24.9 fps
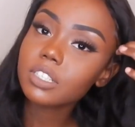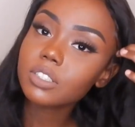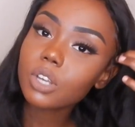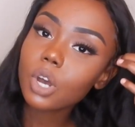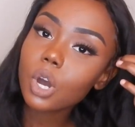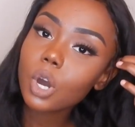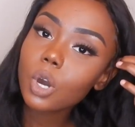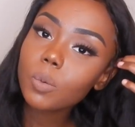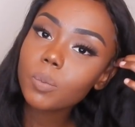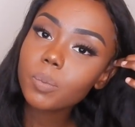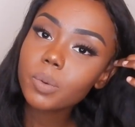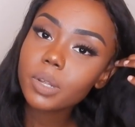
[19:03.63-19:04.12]
is
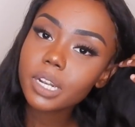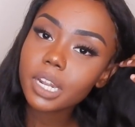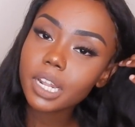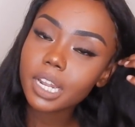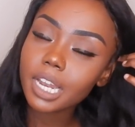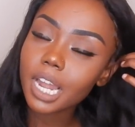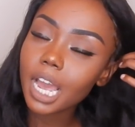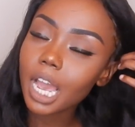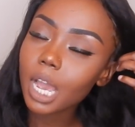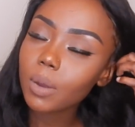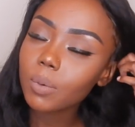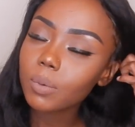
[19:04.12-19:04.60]
open,
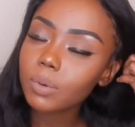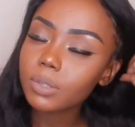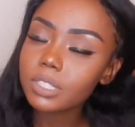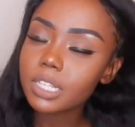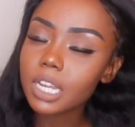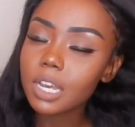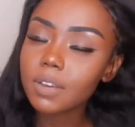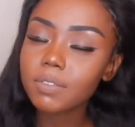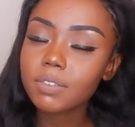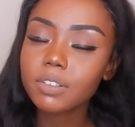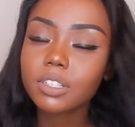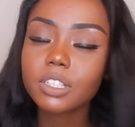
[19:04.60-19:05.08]
and I will
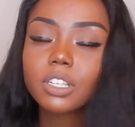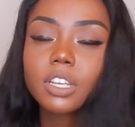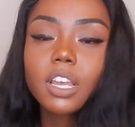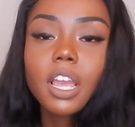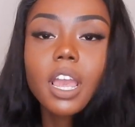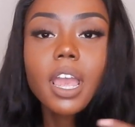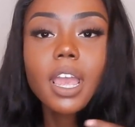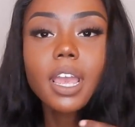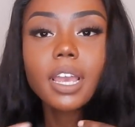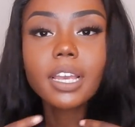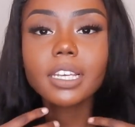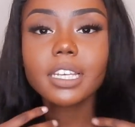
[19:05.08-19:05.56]
definitely
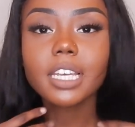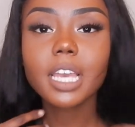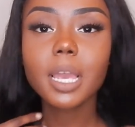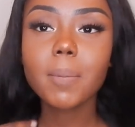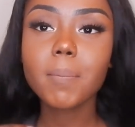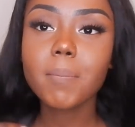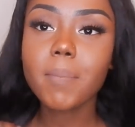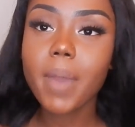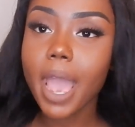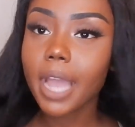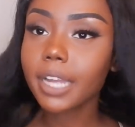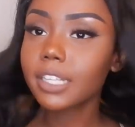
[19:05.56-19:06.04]

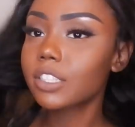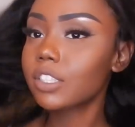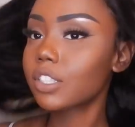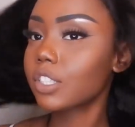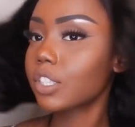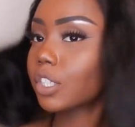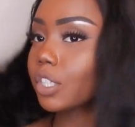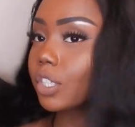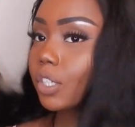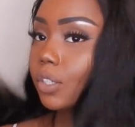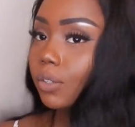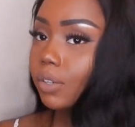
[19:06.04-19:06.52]
get back
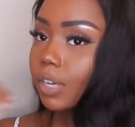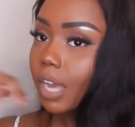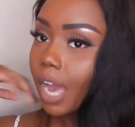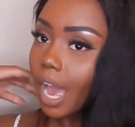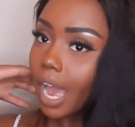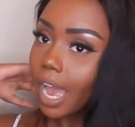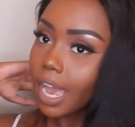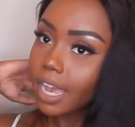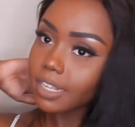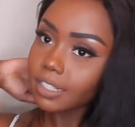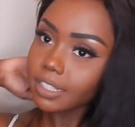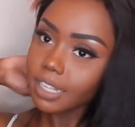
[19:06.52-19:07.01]
to you
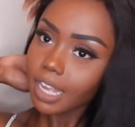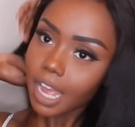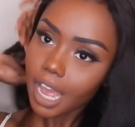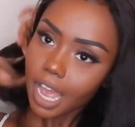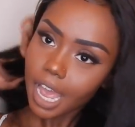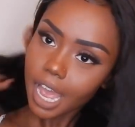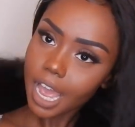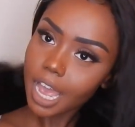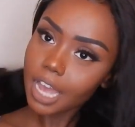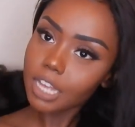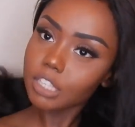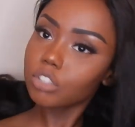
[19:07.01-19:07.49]
guys
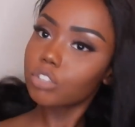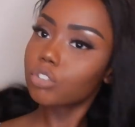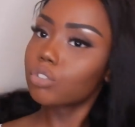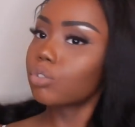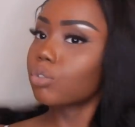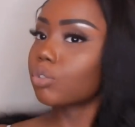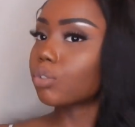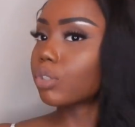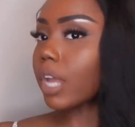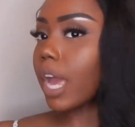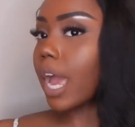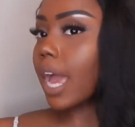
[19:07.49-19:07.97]
as
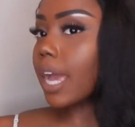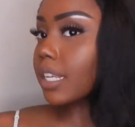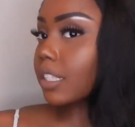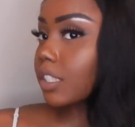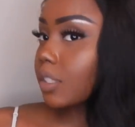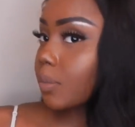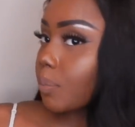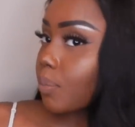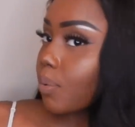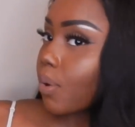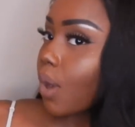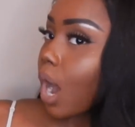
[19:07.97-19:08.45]
soon
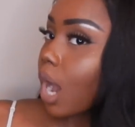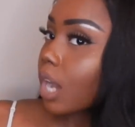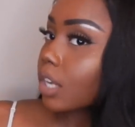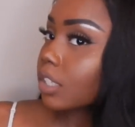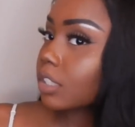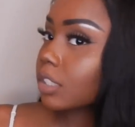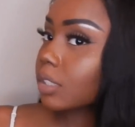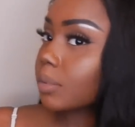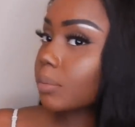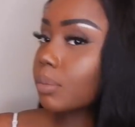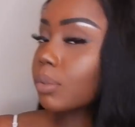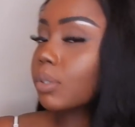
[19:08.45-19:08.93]
as
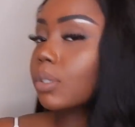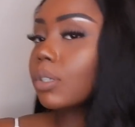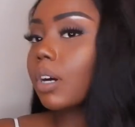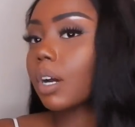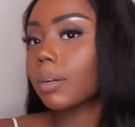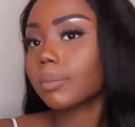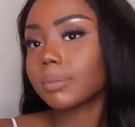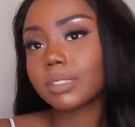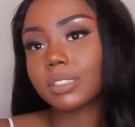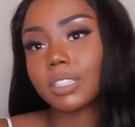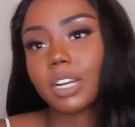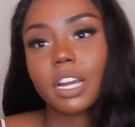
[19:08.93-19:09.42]

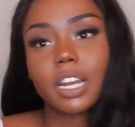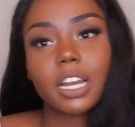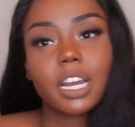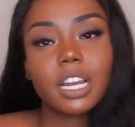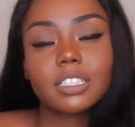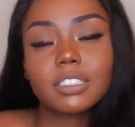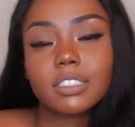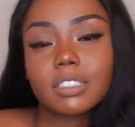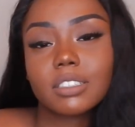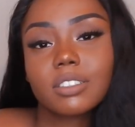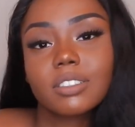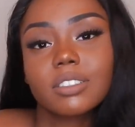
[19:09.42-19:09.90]
possible. I'm sorry,
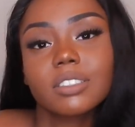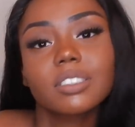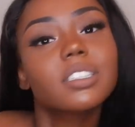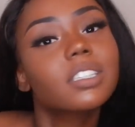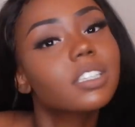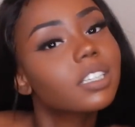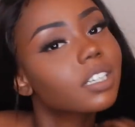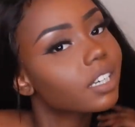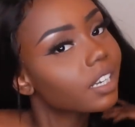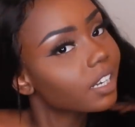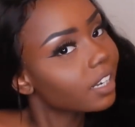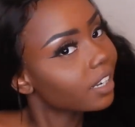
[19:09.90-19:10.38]
I just,
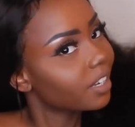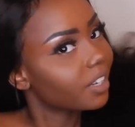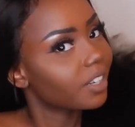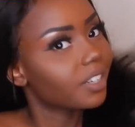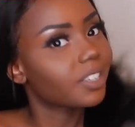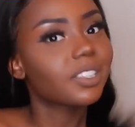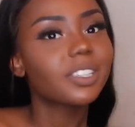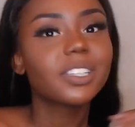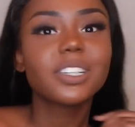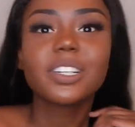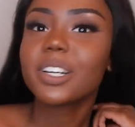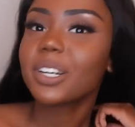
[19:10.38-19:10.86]

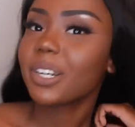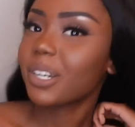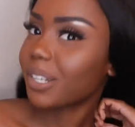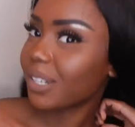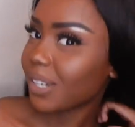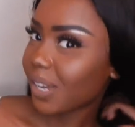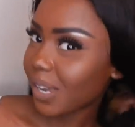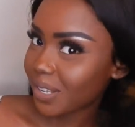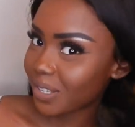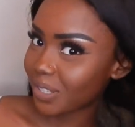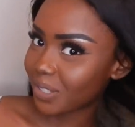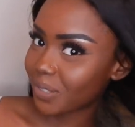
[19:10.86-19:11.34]

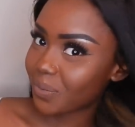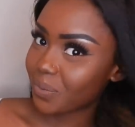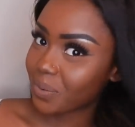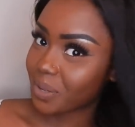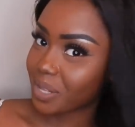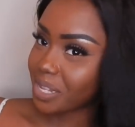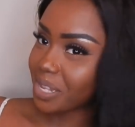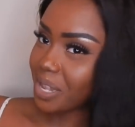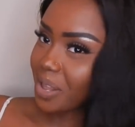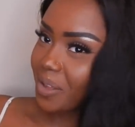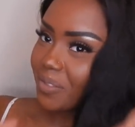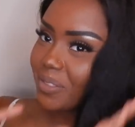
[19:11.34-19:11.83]
I just
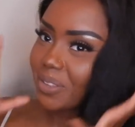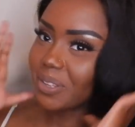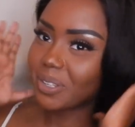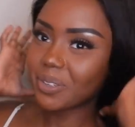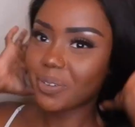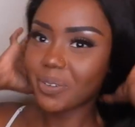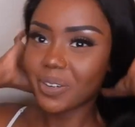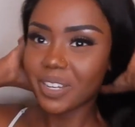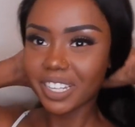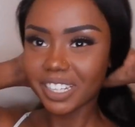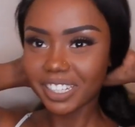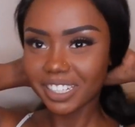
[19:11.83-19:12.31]
really love
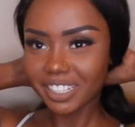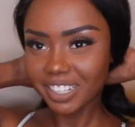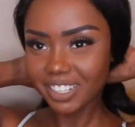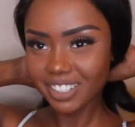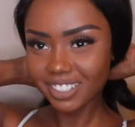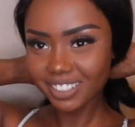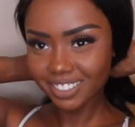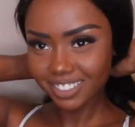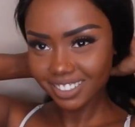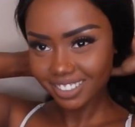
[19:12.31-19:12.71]
this wig.